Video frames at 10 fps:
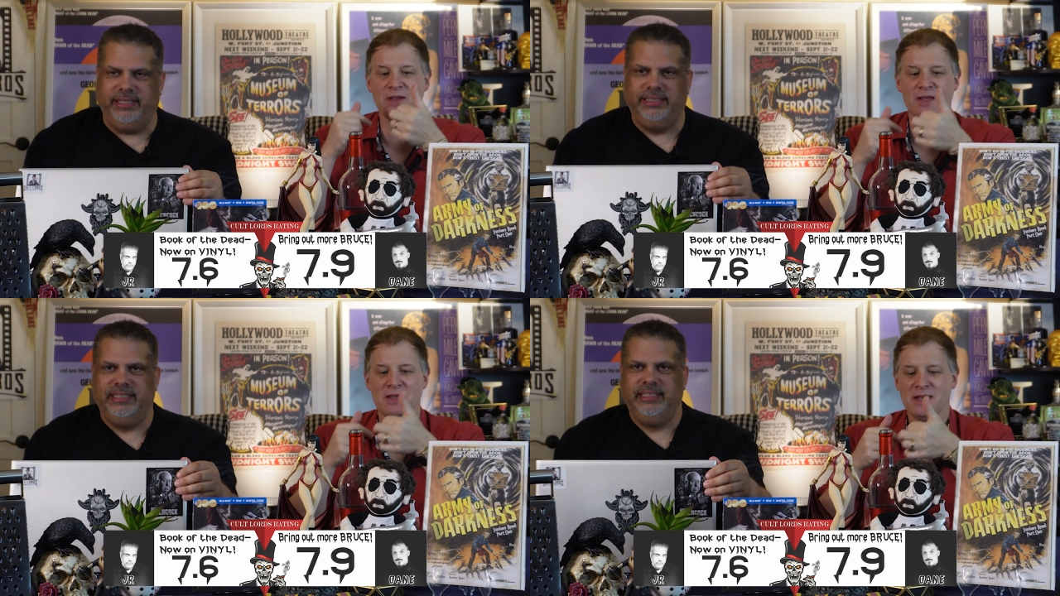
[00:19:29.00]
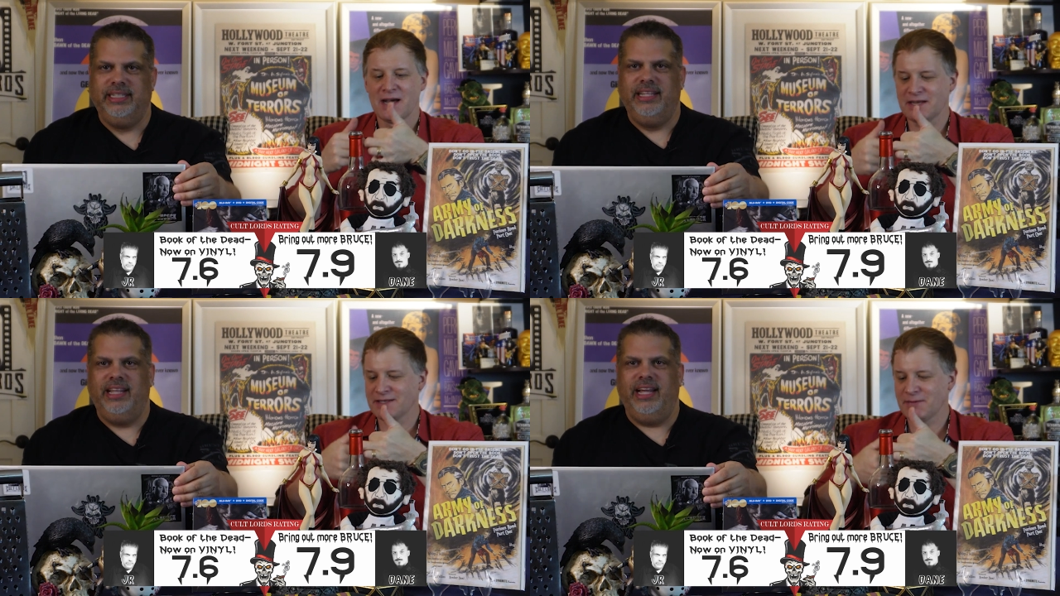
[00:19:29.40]

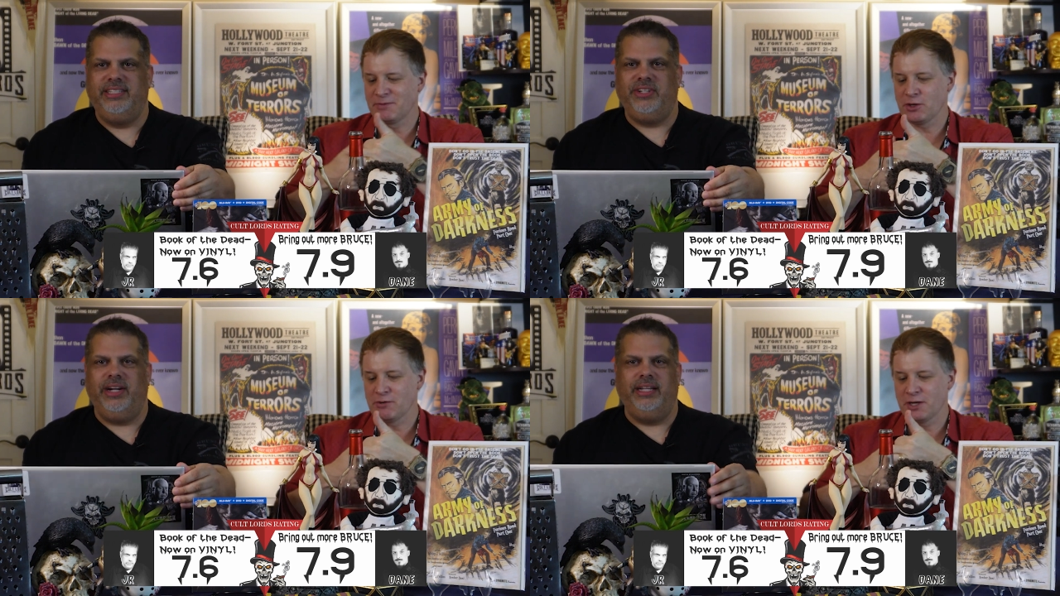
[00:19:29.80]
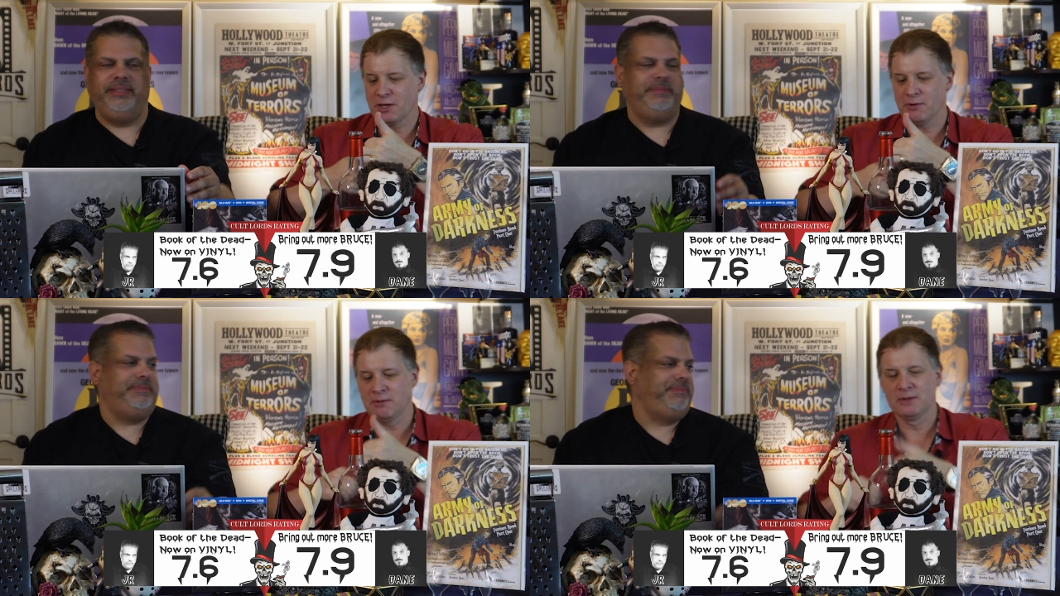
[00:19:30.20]
Speaker 1: How does that That's joke right.
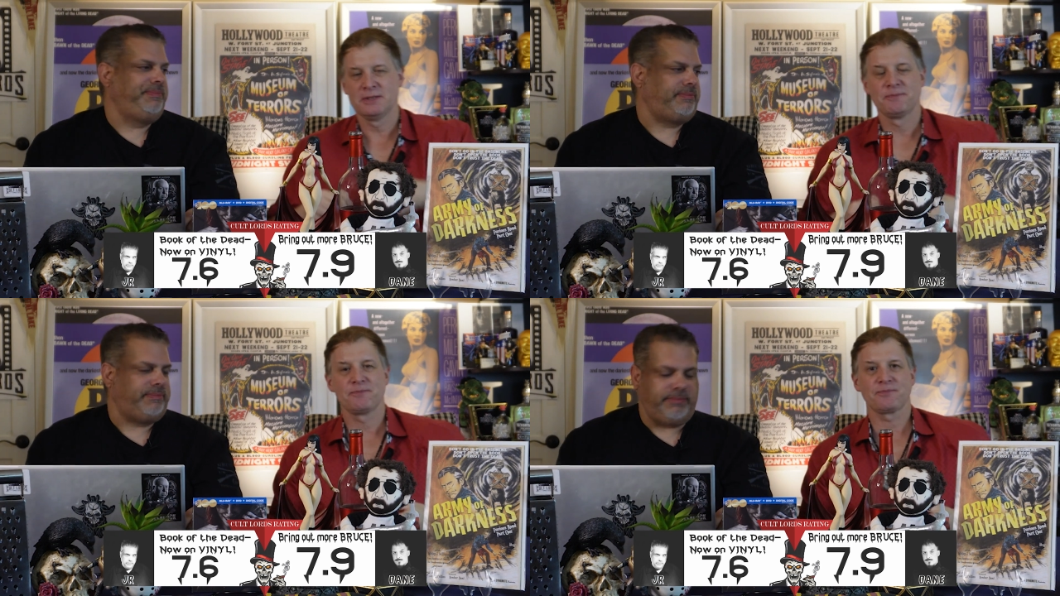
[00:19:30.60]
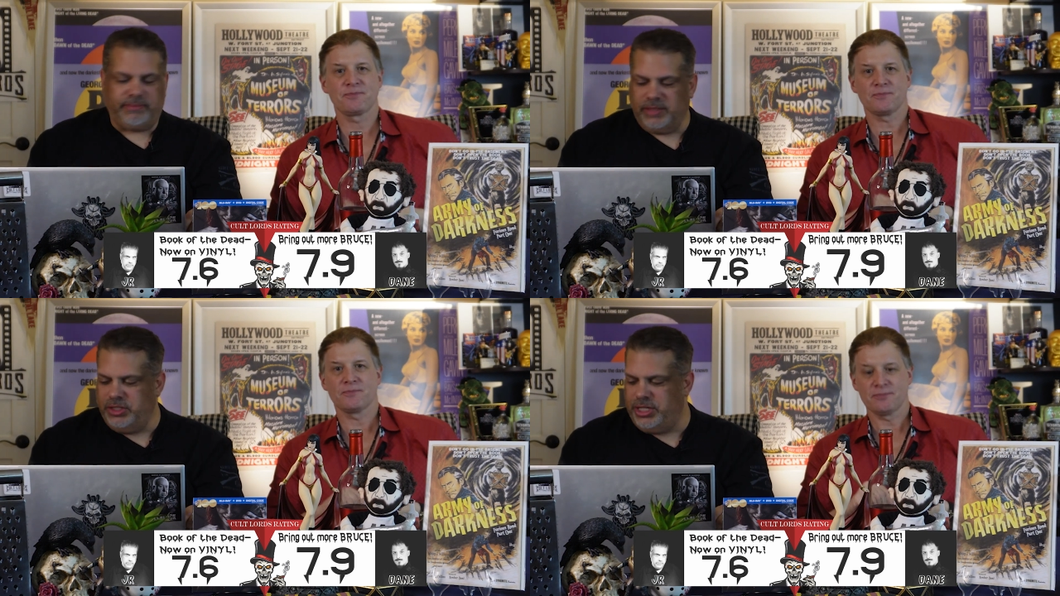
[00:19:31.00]
go?
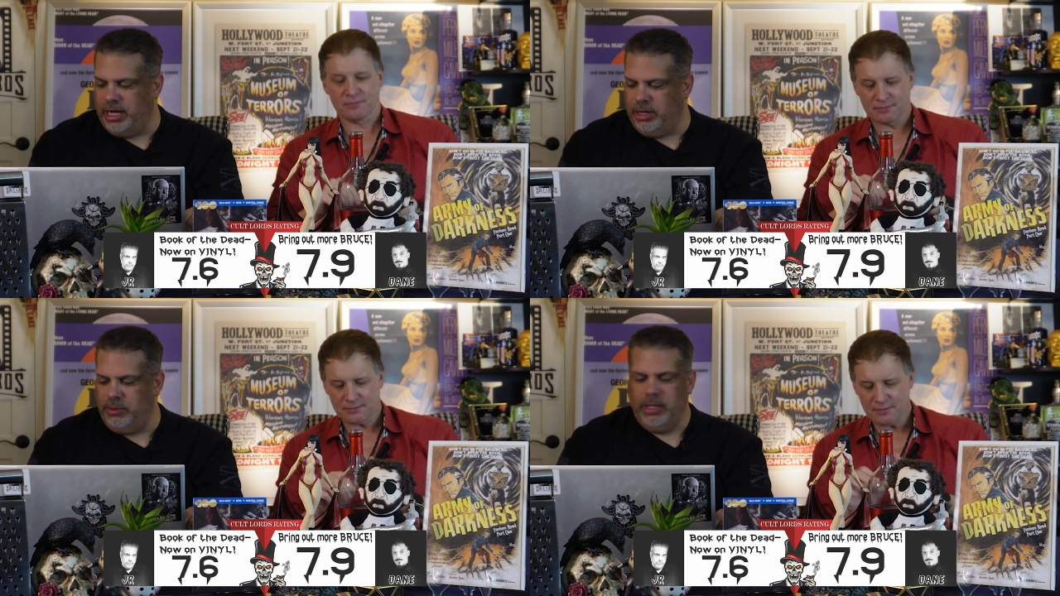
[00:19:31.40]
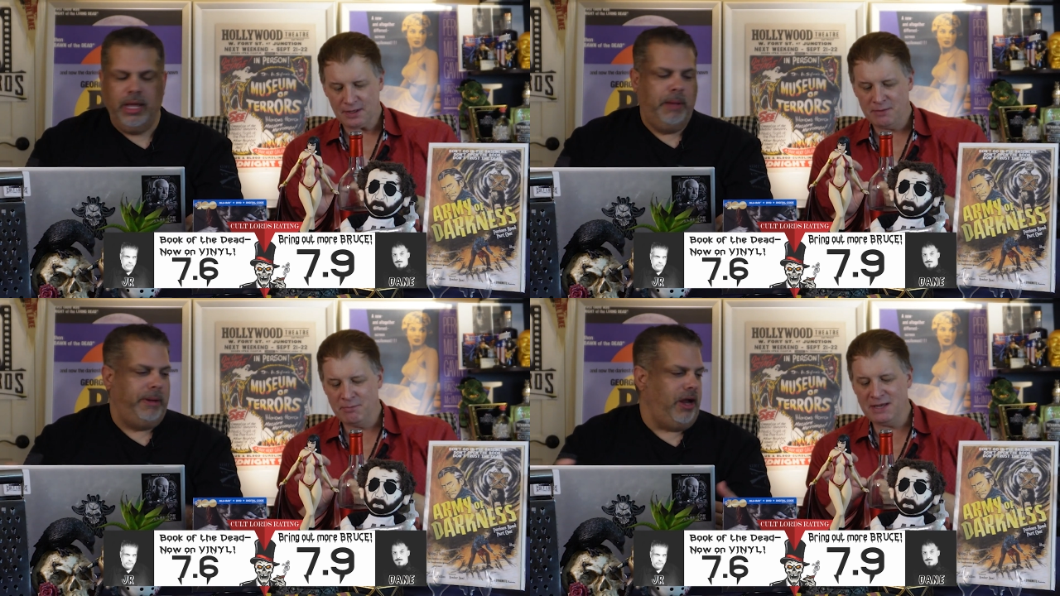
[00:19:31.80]
So,
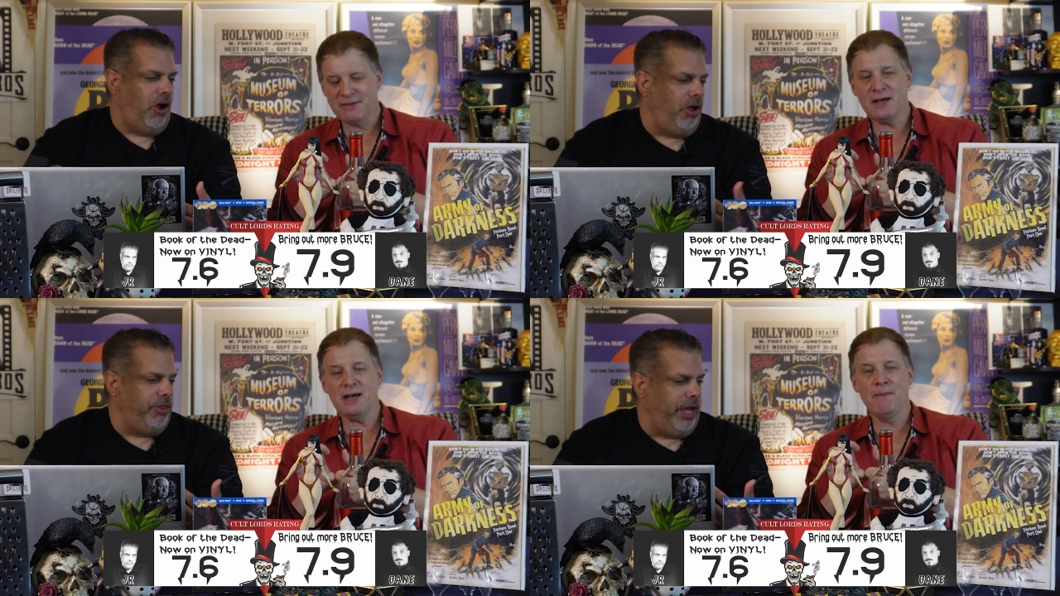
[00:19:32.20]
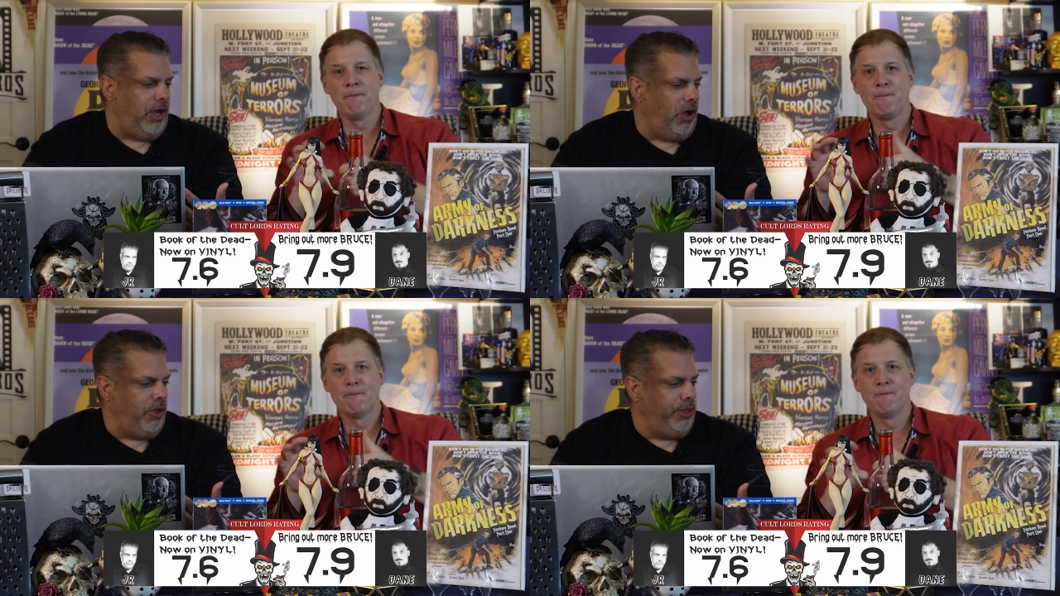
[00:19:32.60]
but all
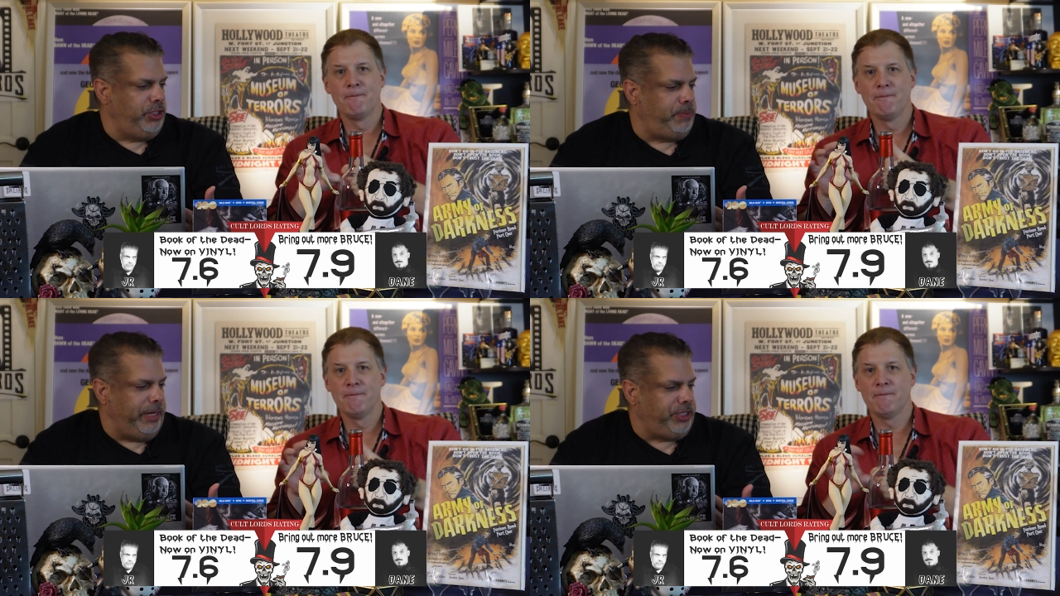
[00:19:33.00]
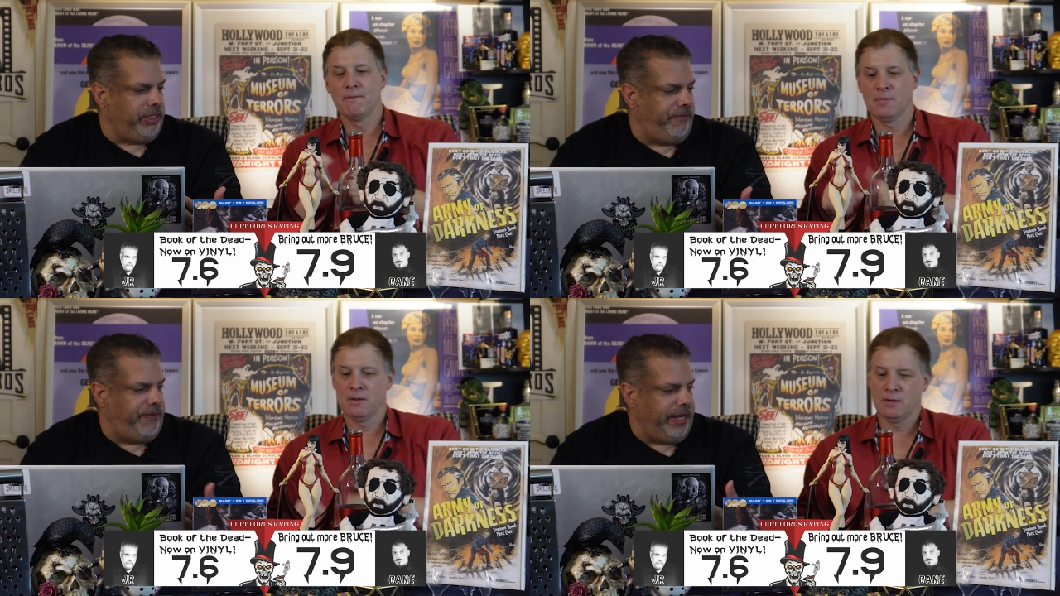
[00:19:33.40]
the, all those special
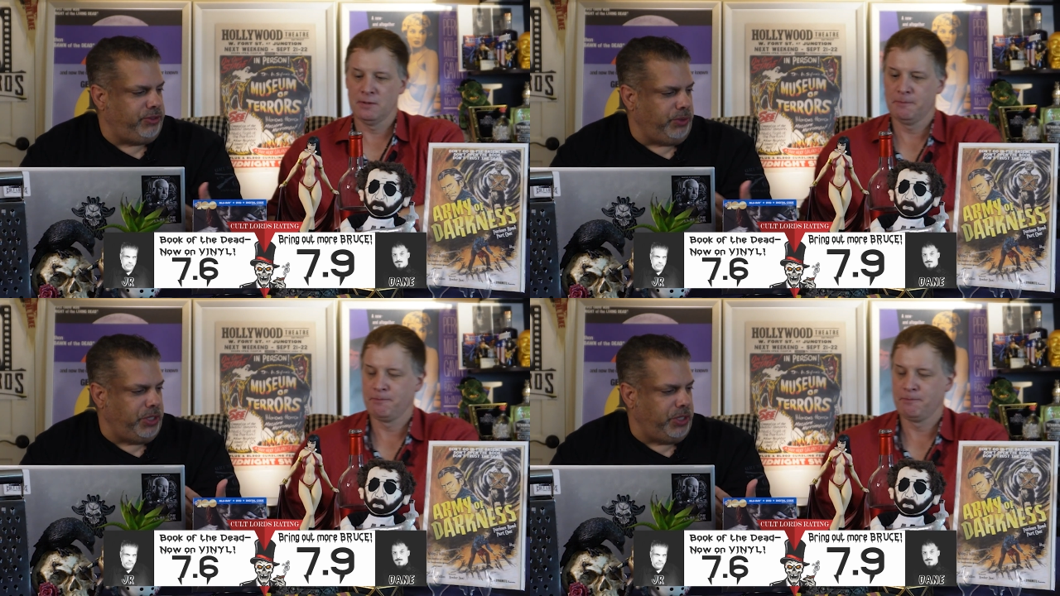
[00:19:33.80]
effects were